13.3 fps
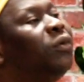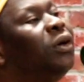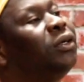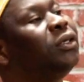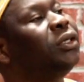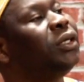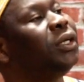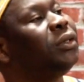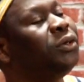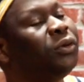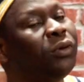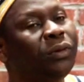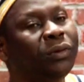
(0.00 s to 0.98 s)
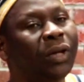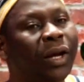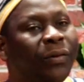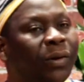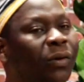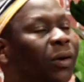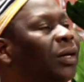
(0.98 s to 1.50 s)
they want, you
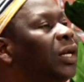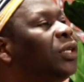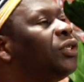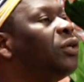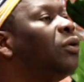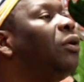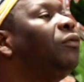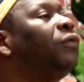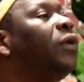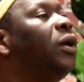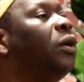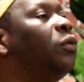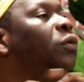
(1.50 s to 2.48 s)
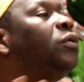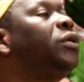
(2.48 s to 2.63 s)
know, a recognition of